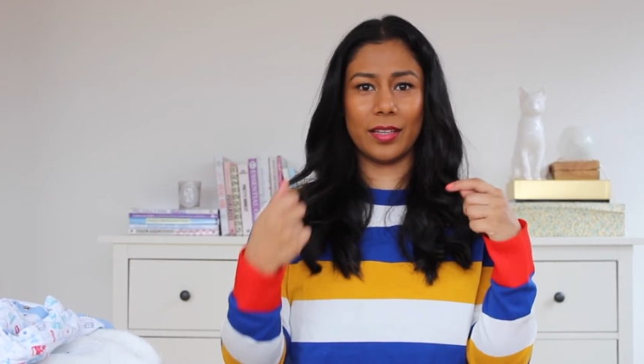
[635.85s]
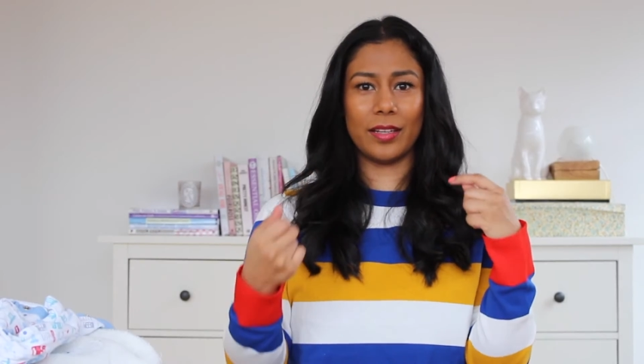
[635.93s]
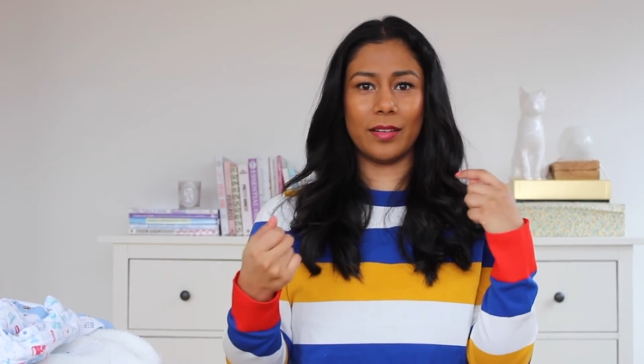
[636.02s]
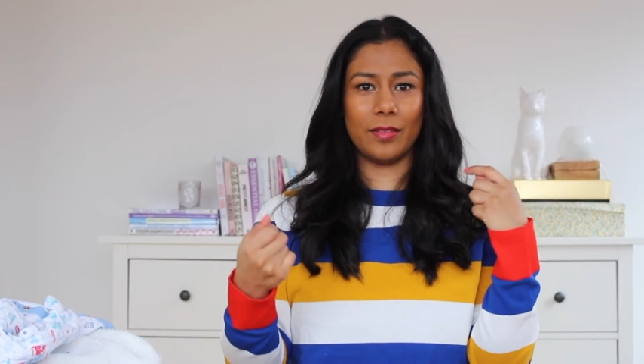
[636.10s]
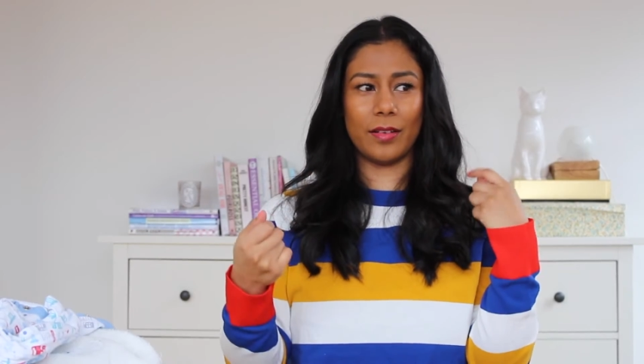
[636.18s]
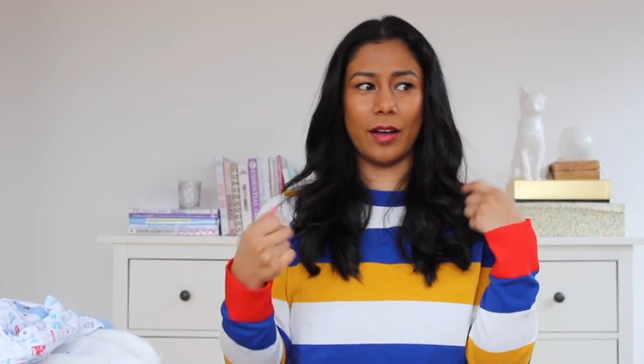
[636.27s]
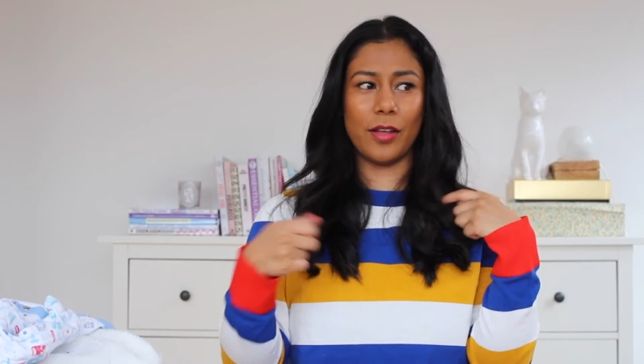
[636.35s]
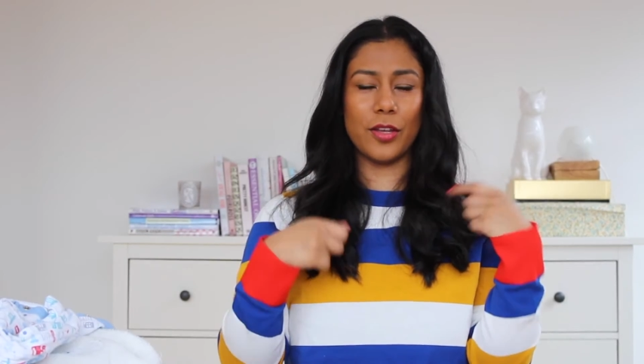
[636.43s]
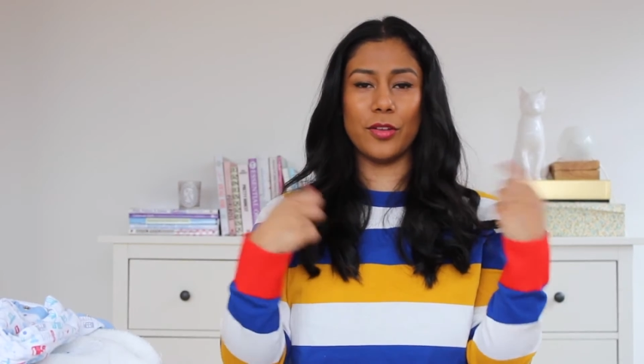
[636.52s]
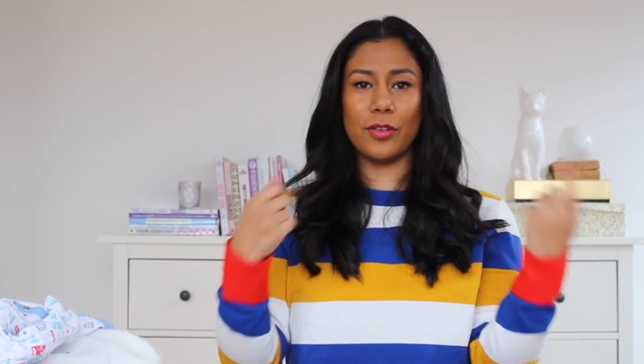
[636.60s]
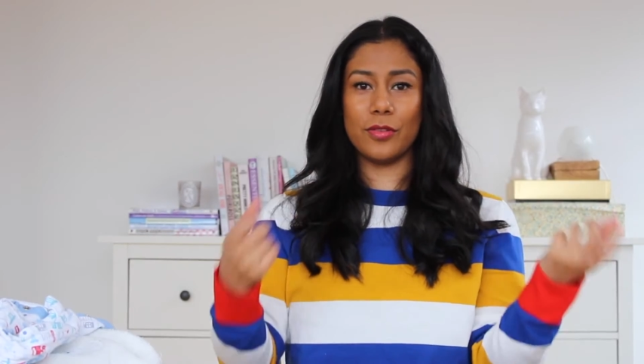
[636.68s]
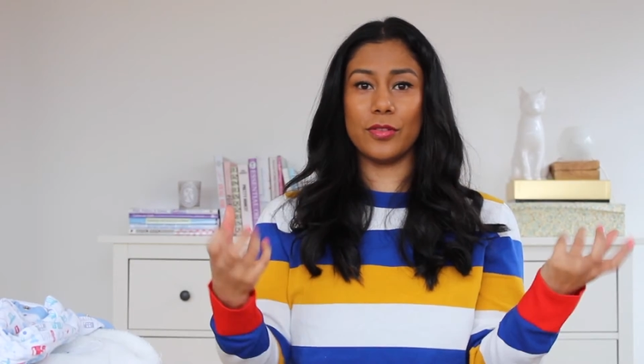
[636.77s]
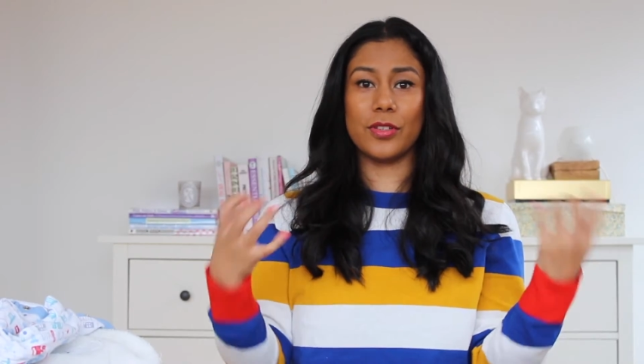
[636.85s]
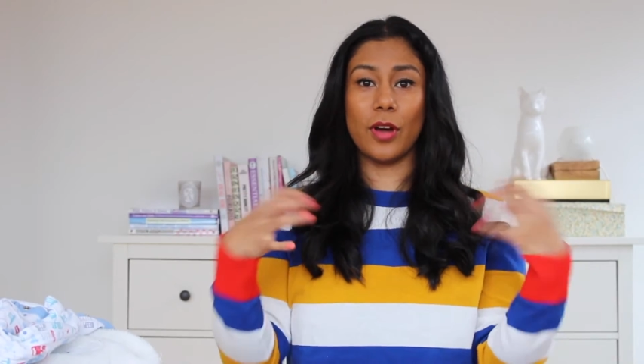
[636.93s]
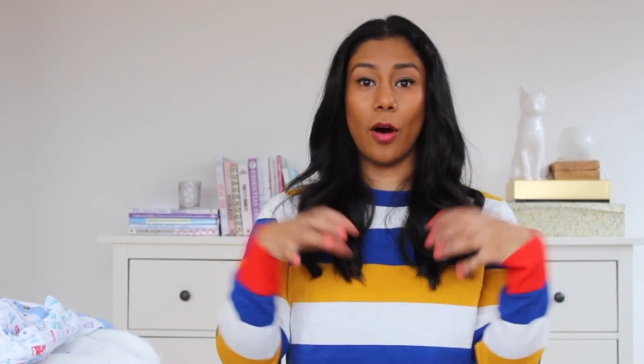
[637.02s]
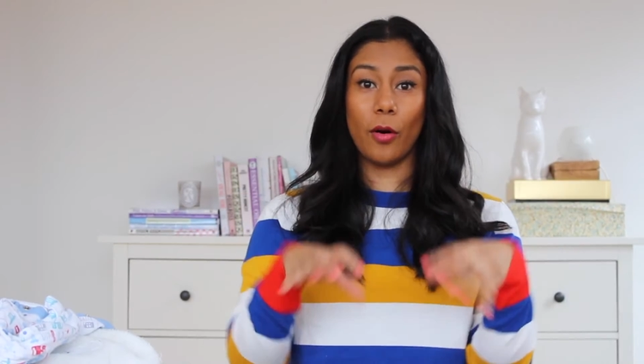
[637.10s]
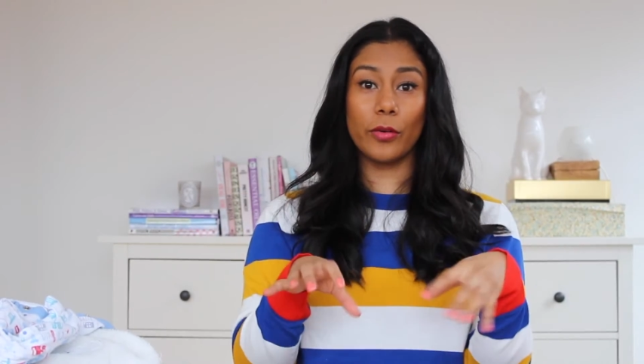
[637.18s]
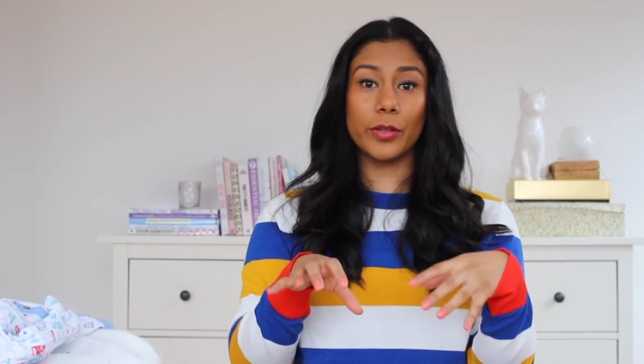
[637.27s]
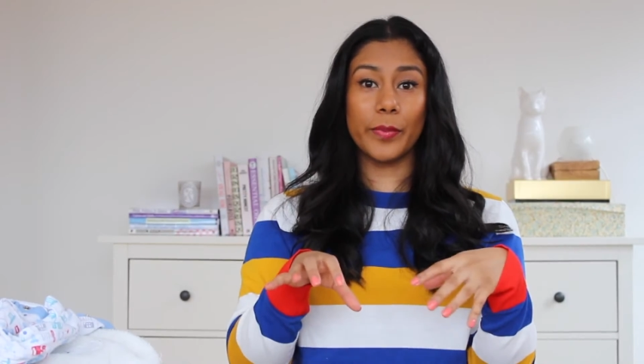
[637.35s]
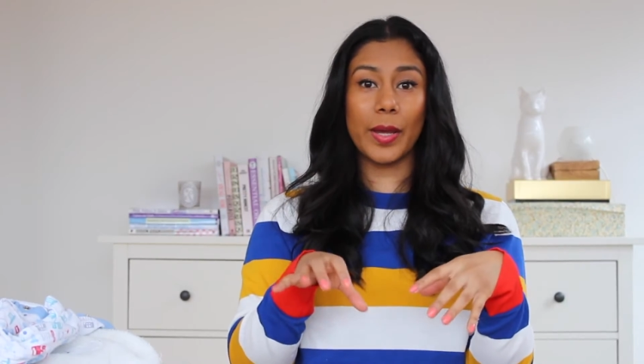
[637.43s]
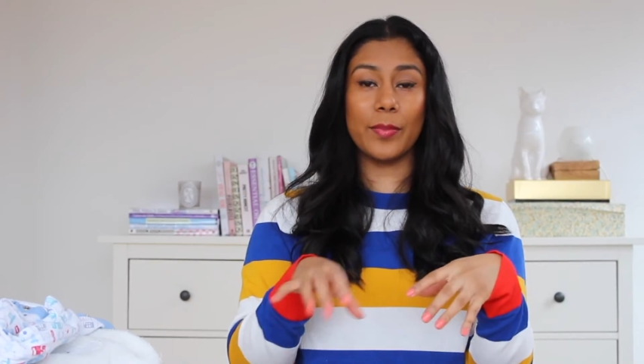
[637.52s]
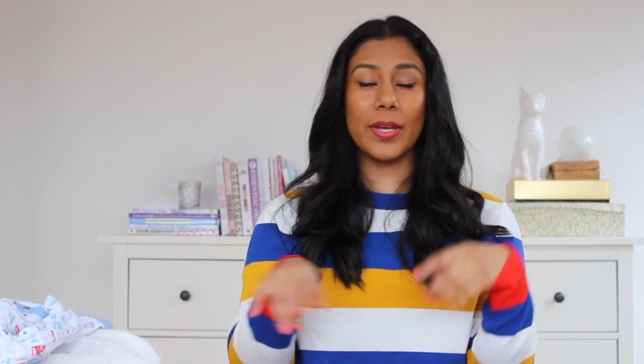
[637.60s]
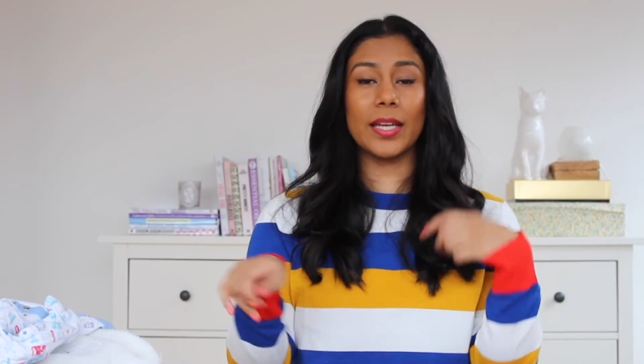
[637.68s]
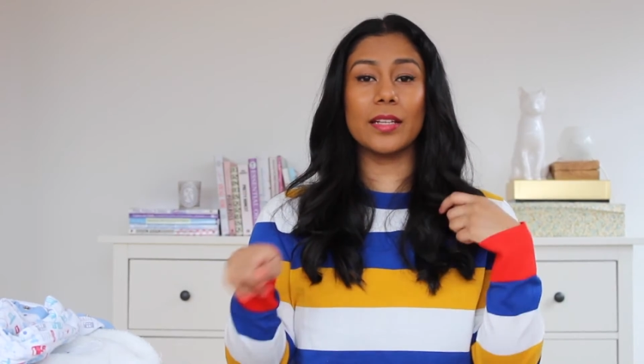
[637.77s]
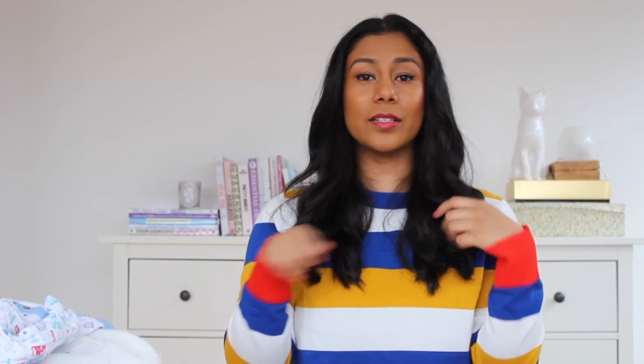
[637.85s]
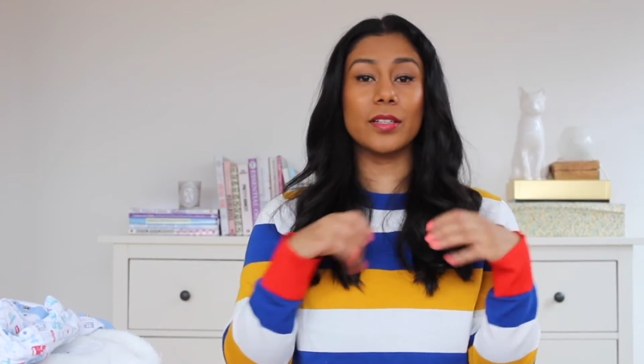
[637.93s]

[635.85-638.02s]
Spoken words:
that you use to hold the baby in,